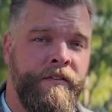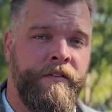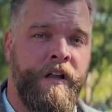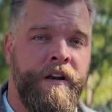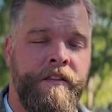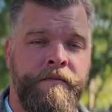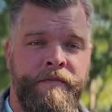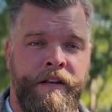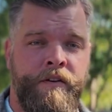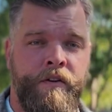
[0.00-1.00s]
is a lot of the
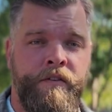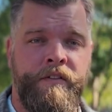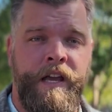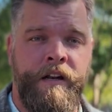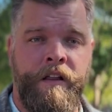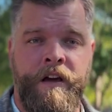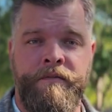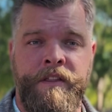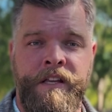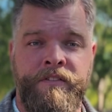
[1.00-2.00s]
vendors and a lot
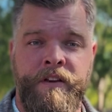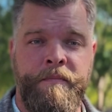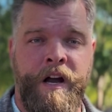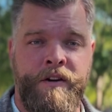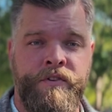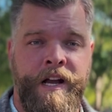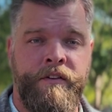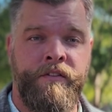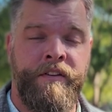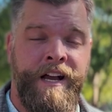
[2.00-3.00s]
of the
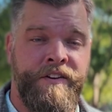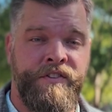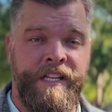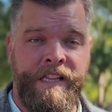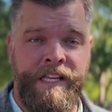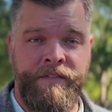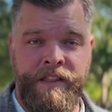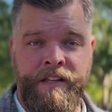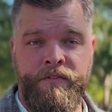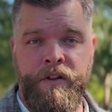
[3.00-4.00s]
subcontractors actually live in
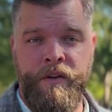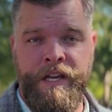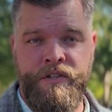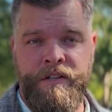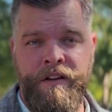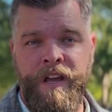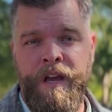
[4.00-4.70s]
this location